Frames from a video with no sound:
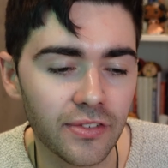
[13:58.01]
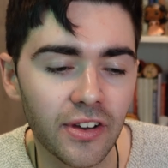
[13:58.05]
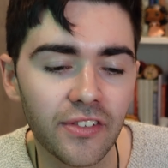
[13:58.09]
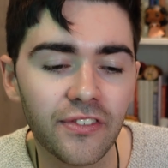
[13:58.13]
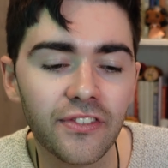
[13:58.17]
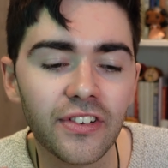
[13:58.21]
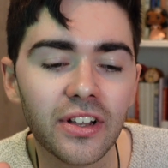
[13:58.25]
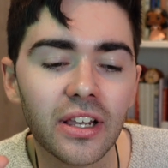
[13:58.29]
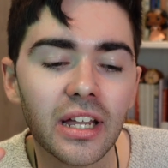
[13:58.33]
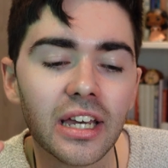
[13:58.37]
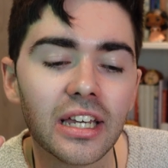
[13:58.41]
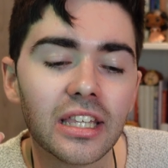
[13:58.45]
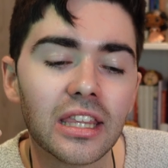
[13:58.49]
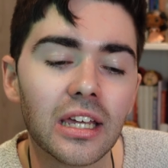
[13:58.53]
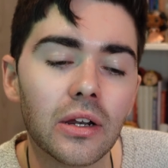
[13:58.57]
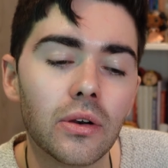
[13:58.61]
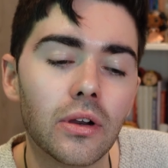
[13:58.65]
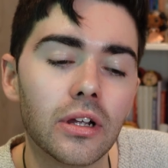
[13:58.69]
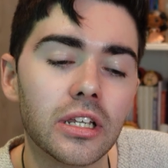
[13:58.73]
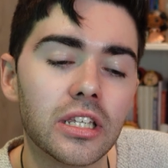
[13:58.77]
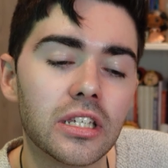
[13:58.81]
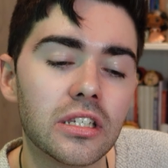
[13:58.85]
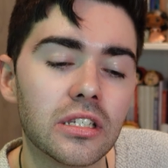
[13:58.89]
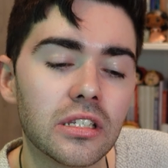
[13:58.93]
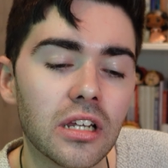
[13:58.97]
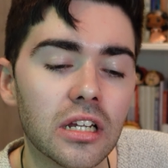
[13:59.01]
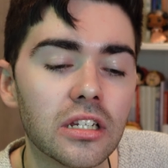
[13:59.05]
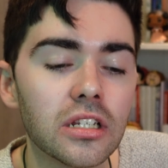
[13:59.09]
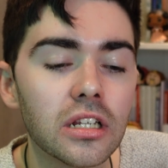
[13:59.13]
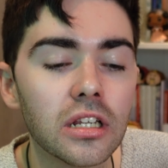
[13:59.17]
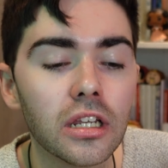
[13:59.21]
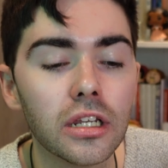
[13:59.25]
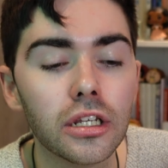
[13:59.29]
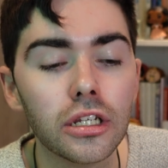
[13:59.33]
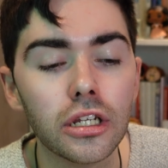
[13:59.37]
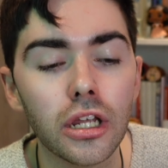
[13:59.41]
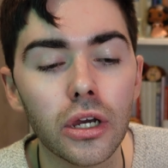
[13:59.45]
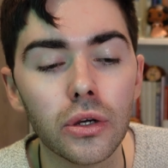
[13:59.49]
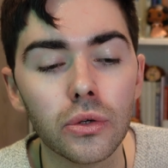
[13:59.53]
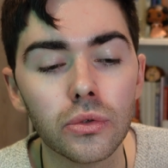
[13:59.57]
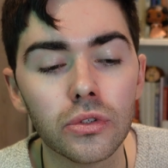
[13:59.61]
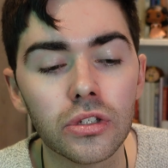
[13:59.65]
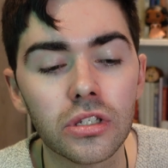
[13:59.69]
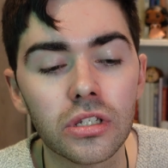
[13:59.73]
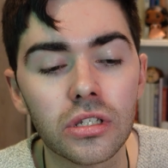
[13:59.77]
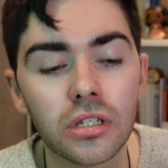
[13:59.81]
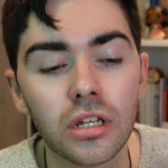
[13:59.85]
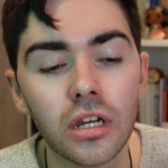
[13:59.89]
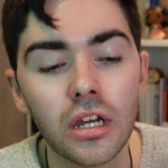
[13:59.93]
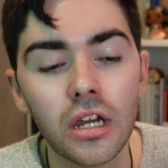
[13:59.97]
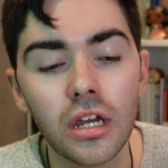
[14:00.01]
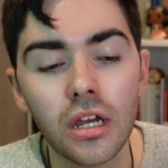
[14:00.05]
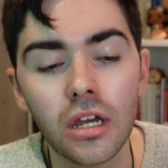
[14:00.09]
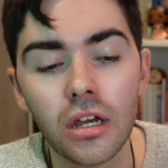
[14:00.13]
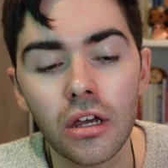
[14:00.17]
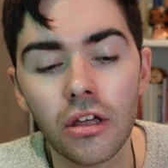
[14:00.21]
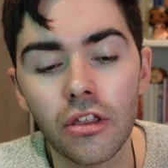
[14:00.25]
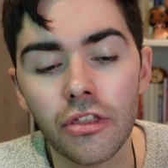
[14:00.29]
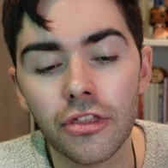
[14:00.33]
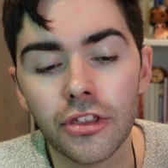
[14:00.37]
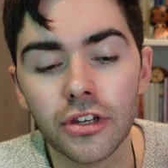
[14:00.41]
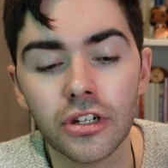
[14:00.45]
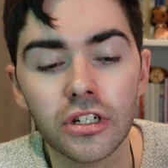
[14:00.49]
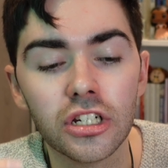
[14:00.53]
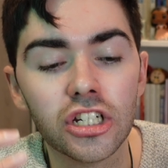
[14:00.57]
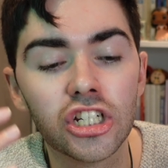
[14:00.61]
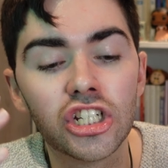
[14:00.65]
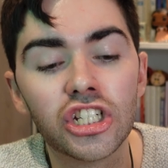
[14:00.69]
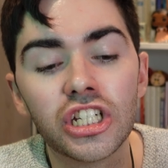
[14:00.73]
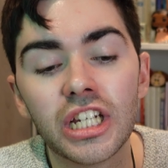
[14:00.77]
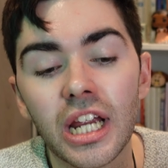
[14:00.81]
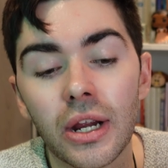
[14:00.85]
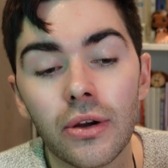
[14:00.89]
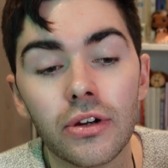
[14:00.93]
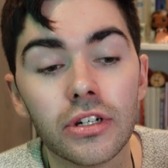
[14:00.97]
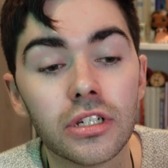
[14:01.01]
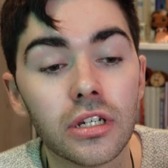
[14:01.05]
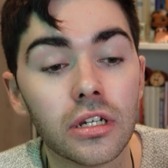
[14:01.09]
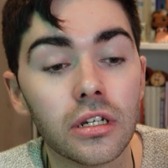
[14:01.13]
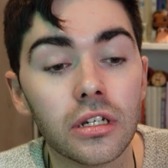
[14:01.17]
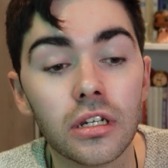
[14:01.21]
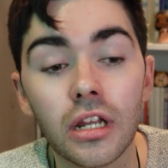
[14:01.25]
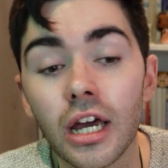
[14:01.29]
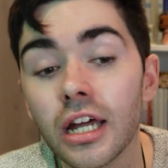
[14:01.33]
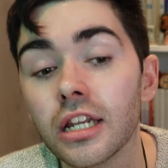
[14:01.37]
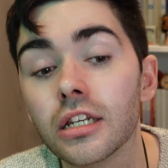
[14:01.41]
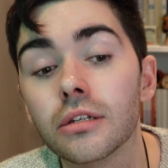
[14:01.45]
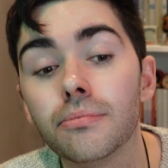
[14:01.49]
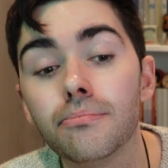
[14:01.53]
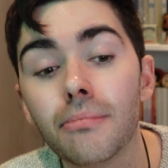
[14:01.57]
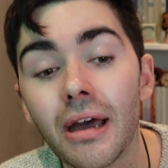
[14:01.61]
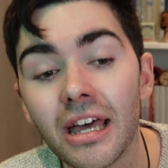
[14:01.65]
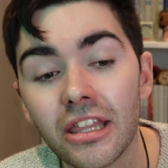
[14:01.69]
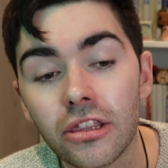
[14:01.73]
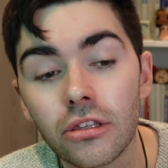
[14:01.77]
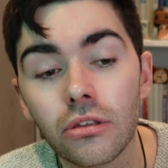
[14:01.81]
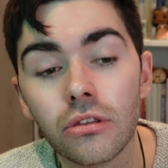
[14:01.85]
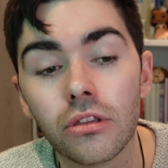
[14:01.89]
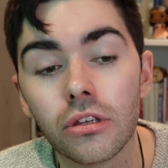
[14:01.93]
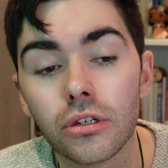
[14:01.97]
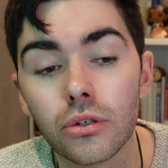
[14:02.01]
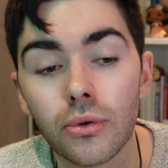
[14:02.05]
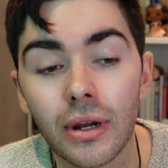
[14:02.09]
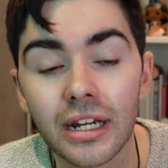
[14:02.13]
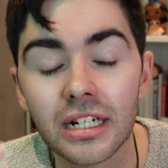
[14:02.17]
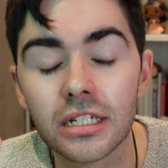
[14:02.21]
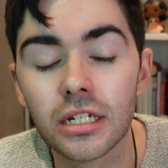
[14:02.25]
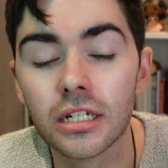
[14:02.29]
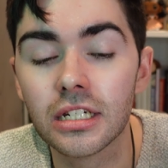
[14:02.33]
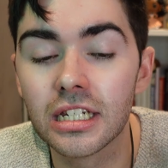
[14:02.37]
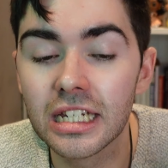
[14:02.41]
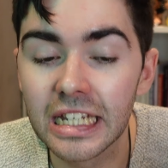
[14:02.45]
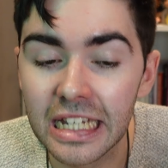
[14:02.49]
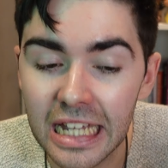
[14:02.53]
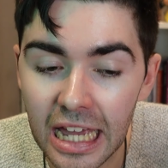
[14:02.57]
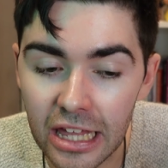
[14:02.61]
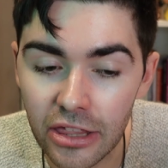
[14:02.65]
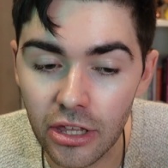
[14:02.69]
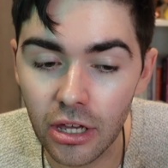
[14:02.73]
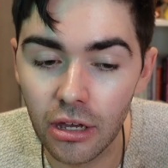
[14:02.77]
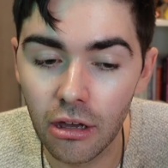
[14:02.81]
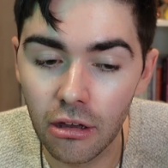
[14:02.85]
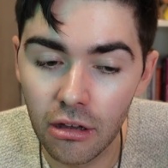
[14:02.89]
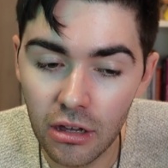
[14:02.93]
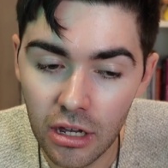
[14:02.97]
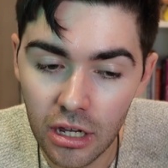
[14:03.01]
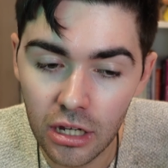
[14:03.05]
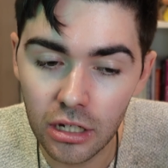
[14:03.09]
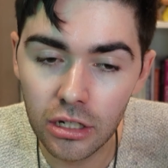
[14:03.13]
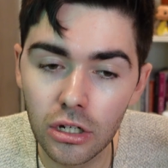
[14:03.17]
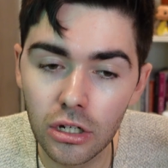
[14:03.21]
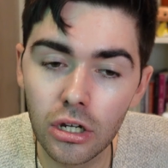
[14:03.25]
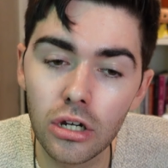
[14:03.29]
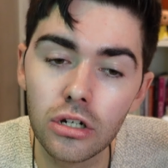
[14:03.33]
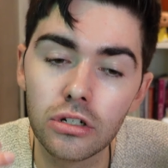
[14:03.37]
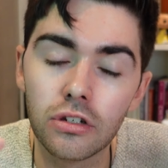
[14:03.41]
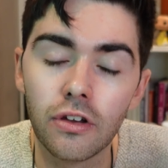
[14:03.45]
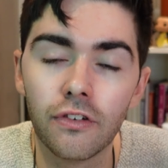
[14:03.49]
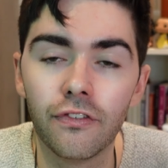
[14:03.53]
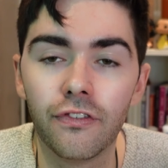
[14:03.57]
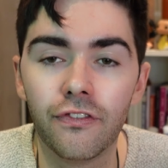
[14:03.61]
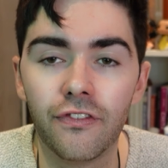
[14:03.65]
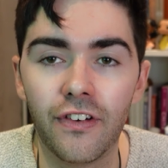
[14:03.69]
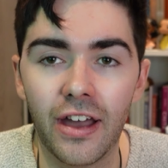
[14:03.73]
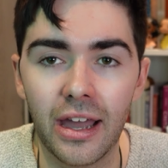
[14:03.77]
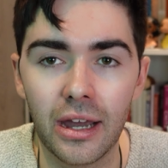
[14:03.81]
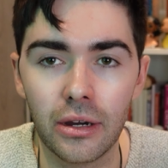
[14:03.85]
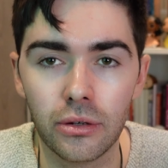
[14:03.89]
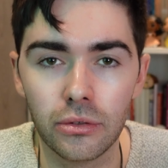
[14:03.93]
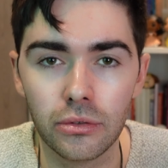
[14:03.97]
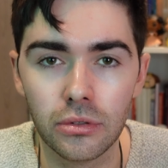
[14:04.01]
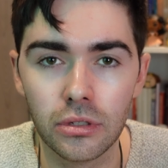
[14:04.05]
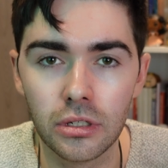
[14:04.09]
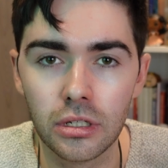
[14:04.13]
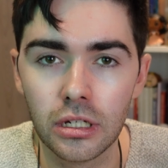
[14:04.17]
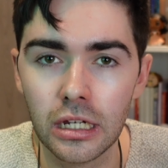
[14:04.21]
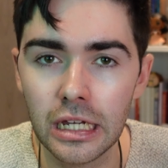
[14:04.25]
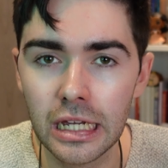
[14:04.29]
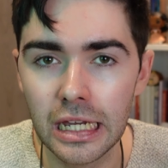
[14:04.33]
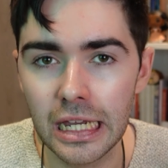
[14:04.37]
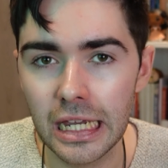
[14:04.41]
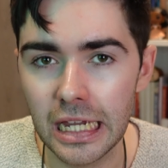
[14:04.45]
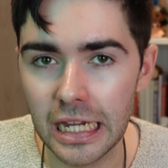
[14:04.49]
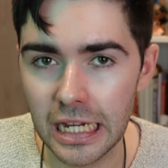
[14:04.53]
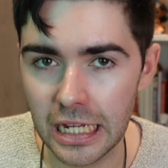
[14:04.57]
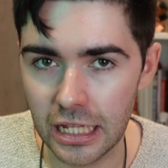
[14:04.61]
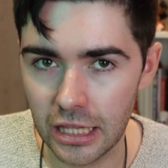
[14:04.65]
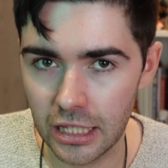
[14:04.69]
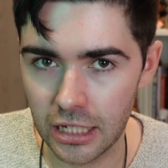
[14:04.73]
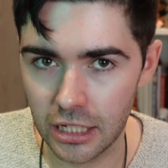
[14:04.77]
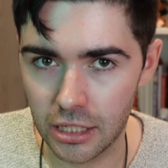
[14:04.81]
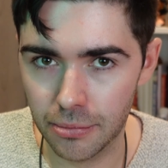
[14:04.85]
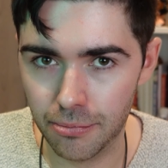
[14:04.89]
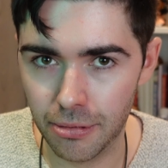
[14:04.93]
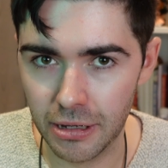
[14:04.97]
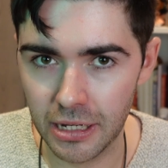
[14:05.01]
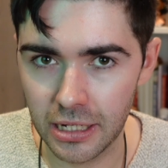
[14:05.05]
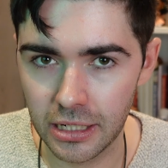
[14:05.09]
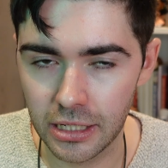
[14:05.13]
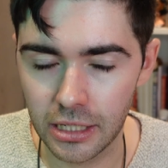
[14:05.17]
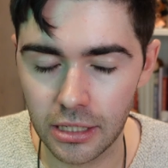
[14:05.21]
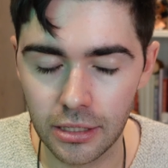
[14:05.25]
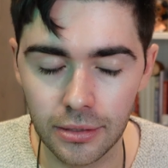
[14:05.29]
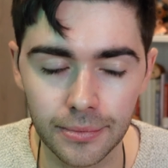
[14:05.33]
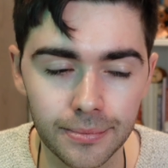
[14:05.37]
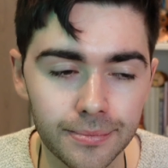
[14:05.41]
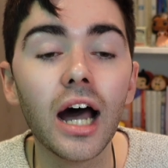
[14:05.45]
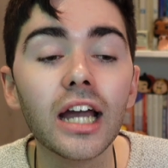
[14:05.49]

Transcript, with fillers: I feel like there are subtler notes that Sheridan and Matthew, the director, together could have found in this piece.